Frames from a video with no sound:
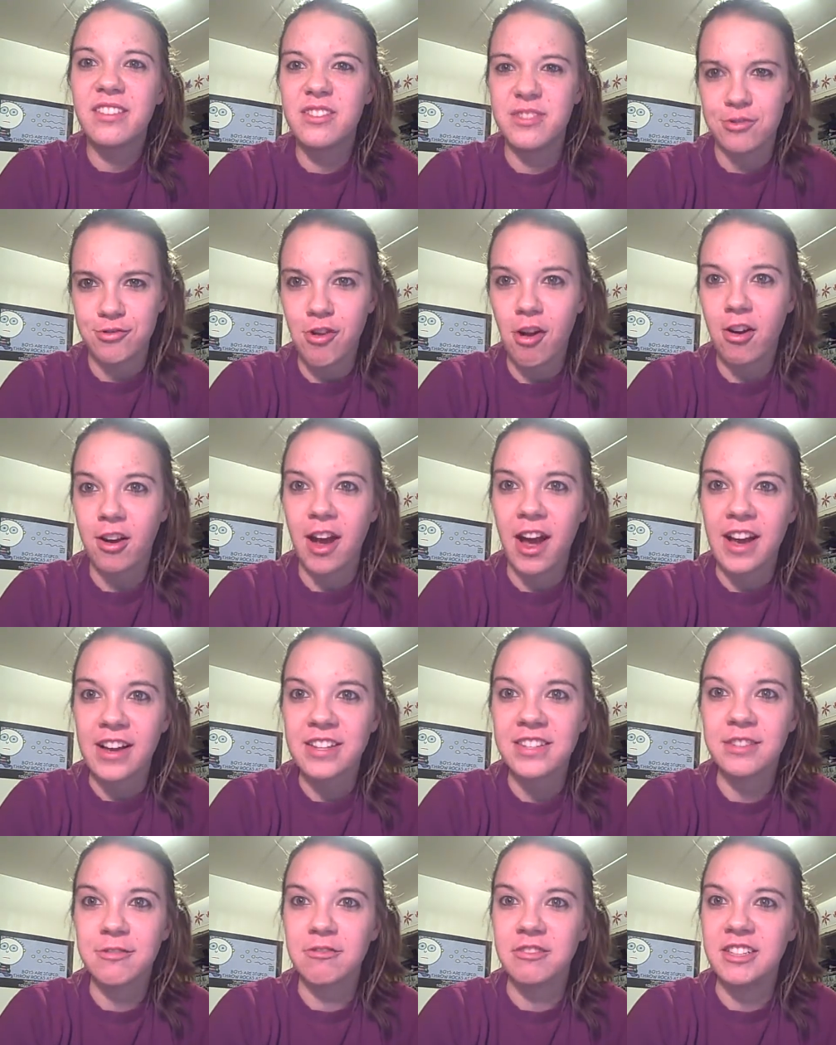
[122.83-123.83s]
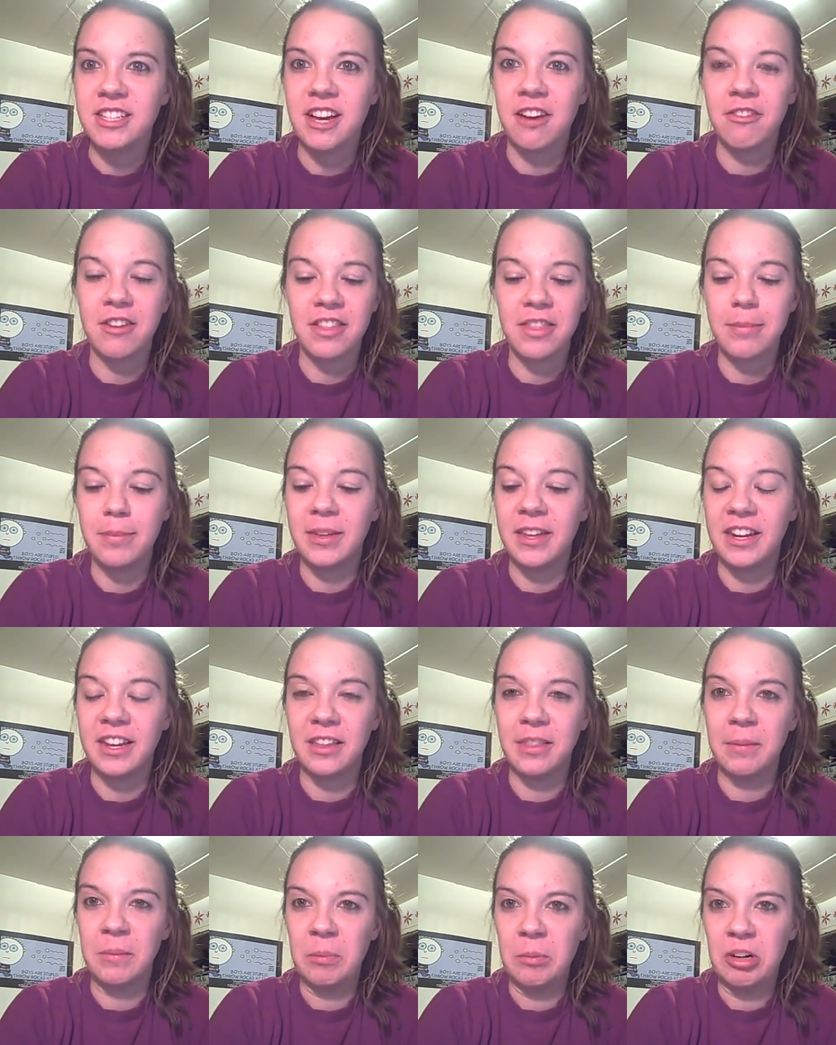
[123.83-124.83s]
strong guys going down at the
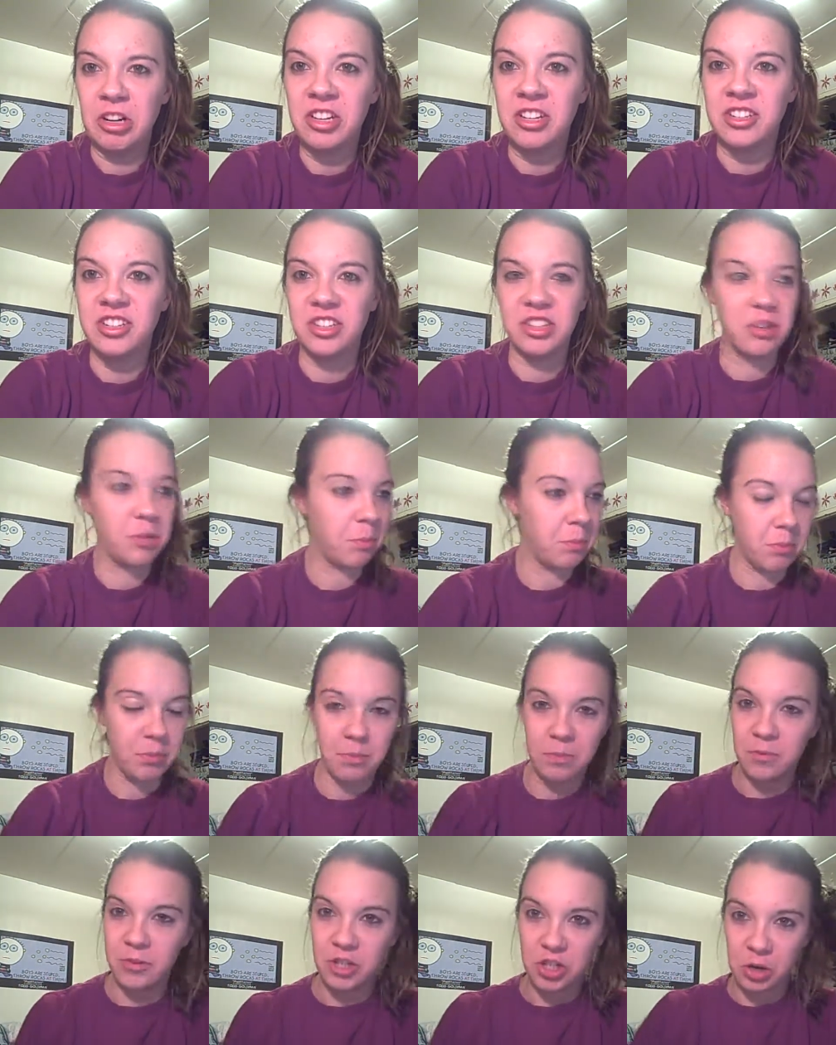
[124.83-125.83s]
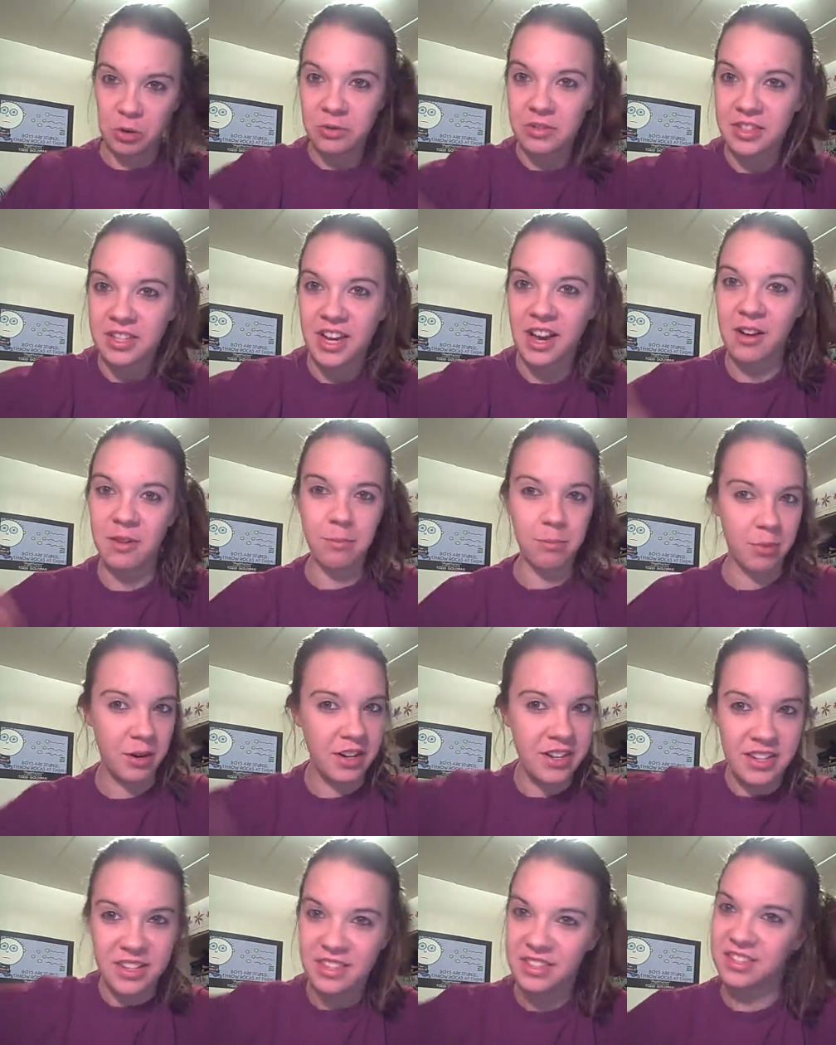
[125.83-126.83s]
beginning of the merge. You know, Joe's down,
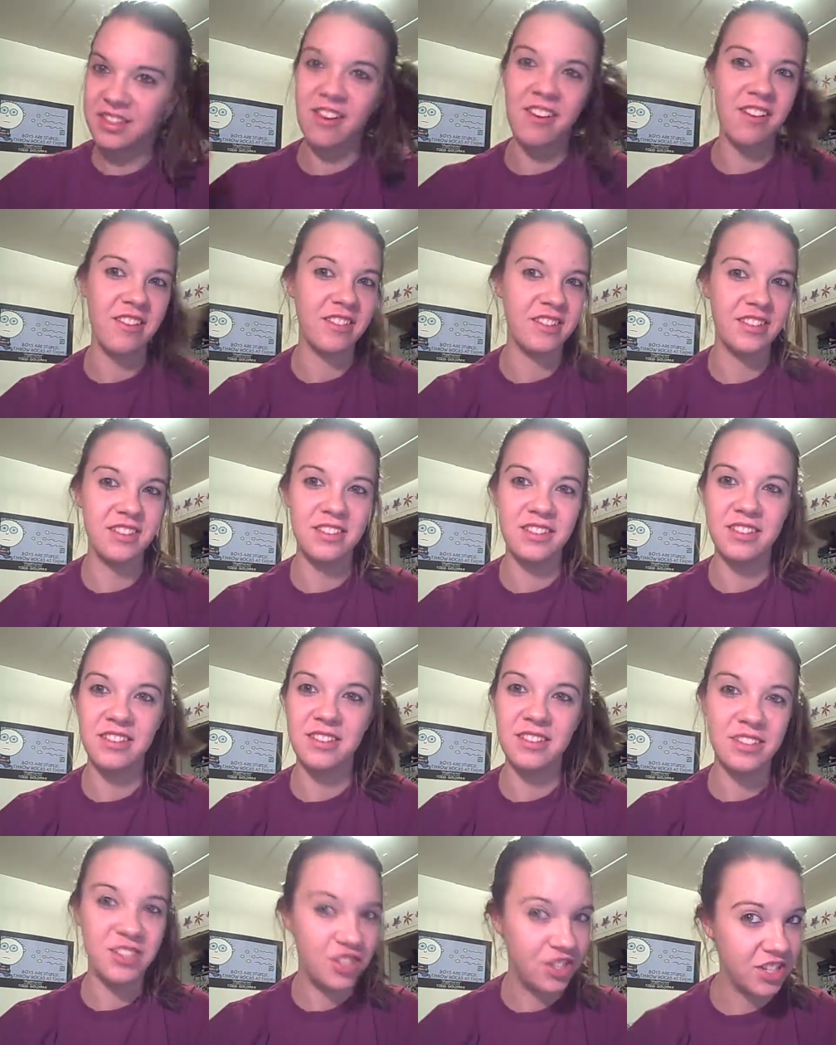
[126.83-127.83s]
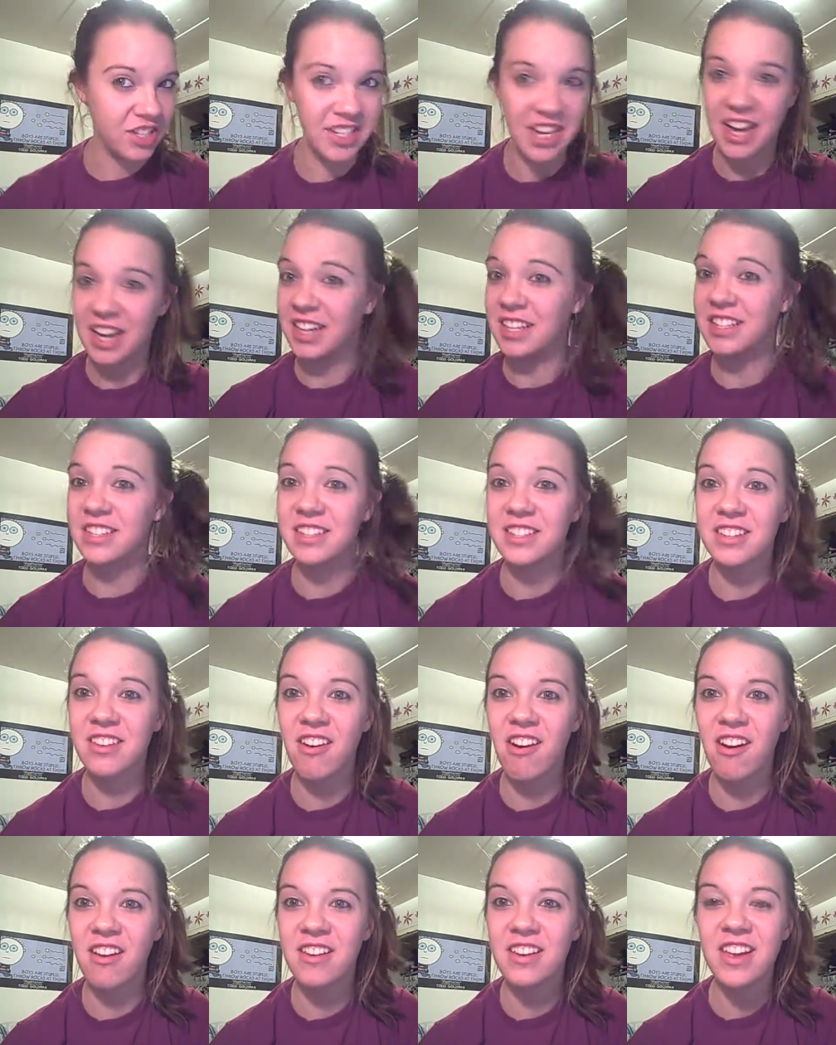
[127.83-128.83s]
Brendan's gone, Tyson's
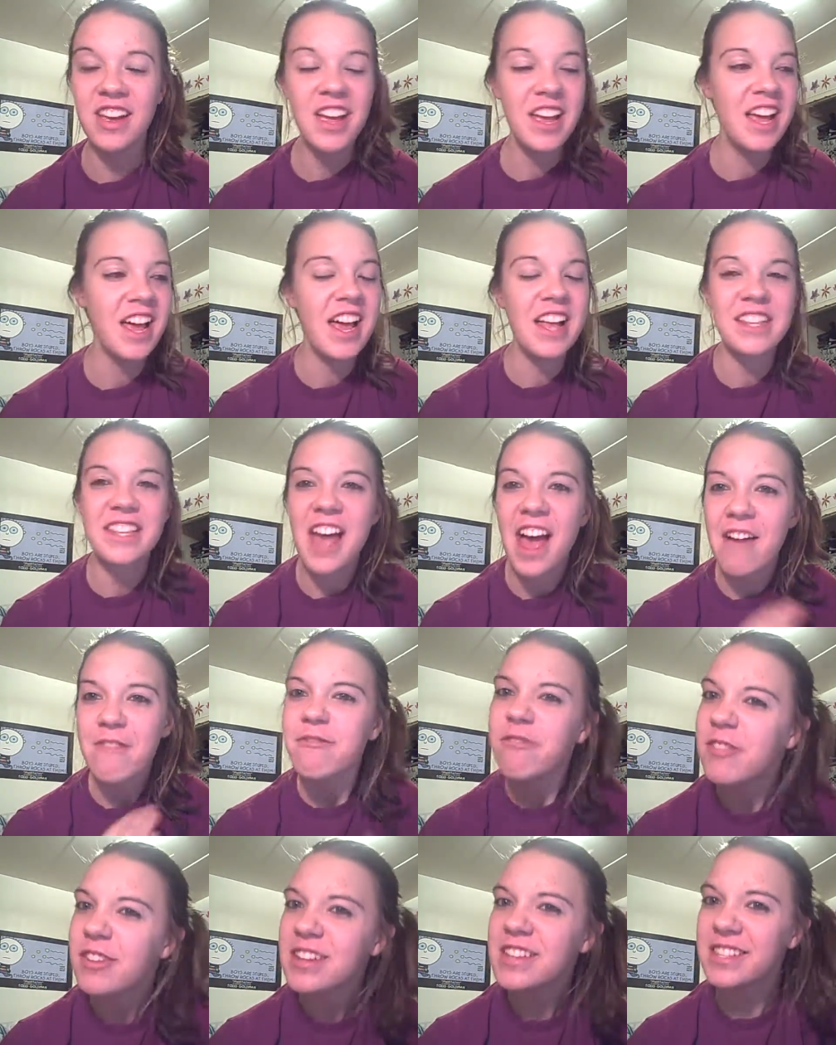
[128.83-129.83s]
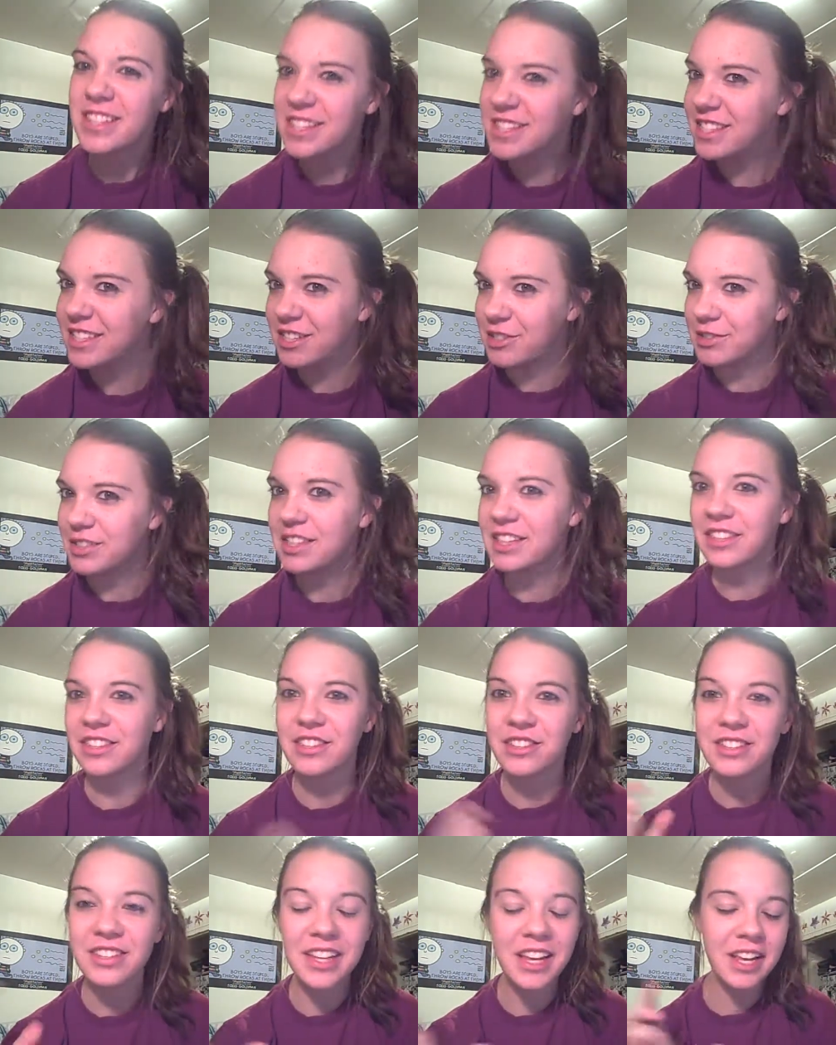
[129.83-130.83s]
gone. Every season you see
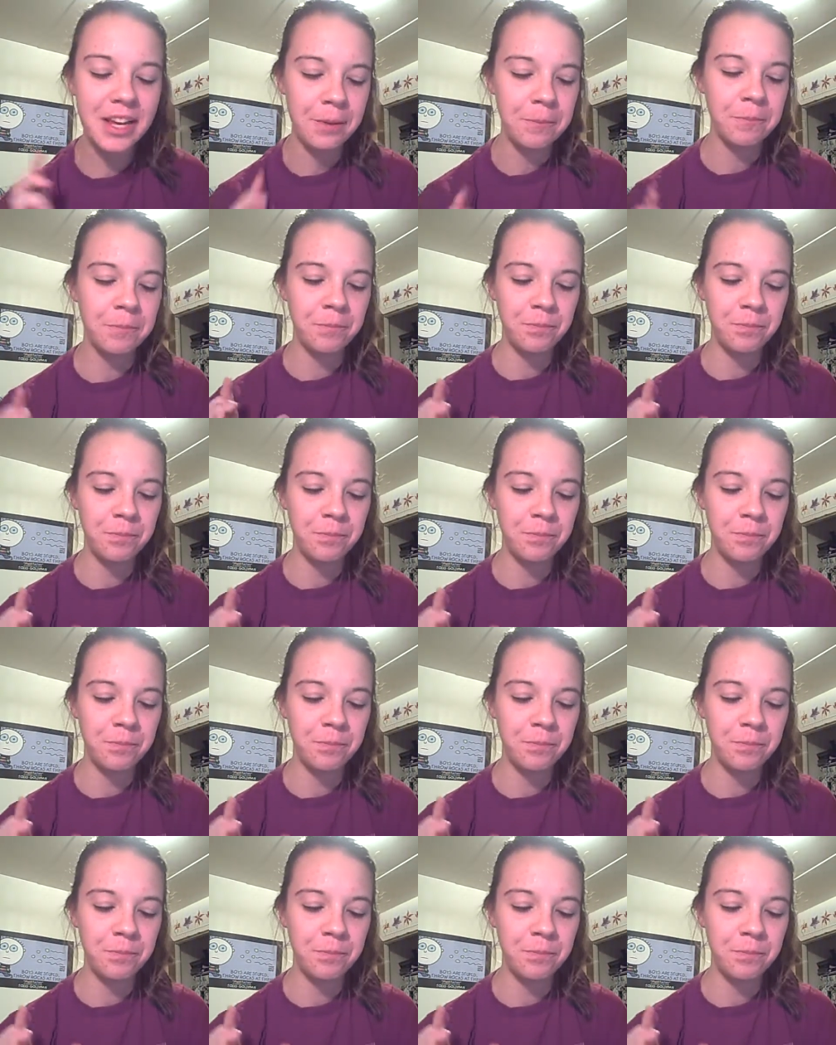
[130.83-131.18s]
this. There's like,